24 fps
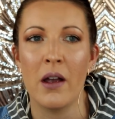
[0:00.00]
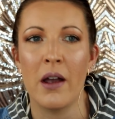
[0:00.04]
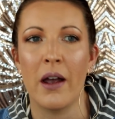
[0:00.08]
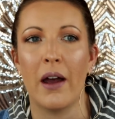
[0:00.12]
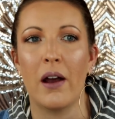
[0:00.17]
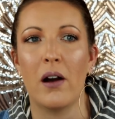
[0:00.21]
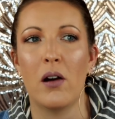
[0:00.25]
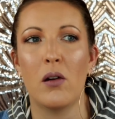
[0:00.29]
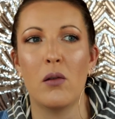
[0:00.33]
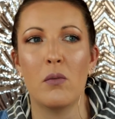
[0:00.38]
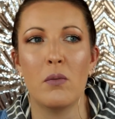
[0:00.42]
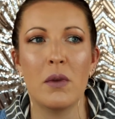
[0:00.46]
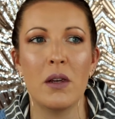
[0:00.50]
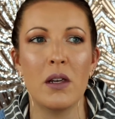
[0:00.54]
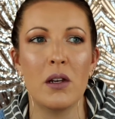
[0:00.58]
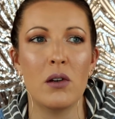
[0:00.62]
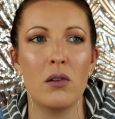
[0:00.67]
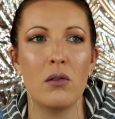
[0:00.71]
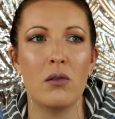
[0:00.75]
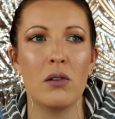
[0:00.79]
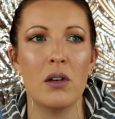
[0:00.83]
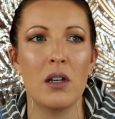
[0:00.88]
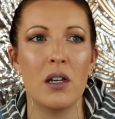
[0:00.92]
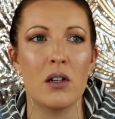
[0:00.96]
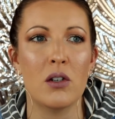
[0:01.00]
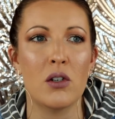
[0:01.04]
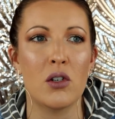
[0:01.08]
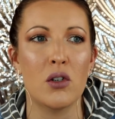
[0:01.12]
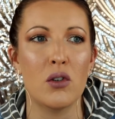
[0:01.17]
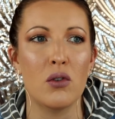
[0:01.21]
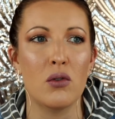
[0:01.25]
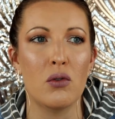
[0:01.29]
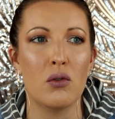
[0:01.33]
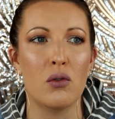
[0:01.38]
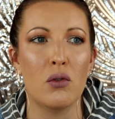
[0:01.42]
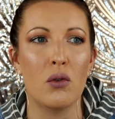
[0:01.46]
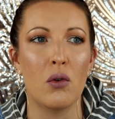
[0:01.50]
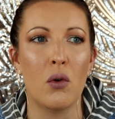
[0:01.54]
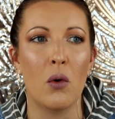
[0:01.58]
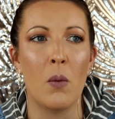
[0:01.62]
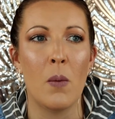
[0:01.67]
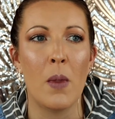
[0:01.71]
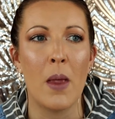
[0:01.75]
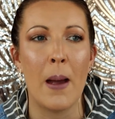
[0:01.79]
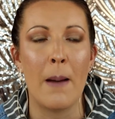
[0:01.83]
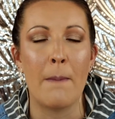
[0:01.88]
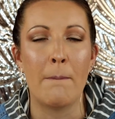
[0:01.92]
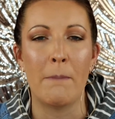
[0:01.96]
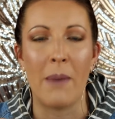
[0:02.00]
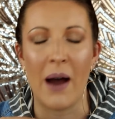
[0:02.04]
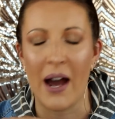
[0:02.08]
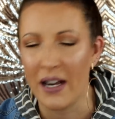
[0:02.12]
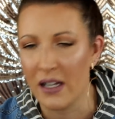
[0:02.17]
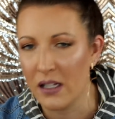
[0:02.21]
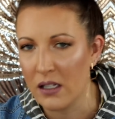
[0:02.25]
I don't mean you need to buy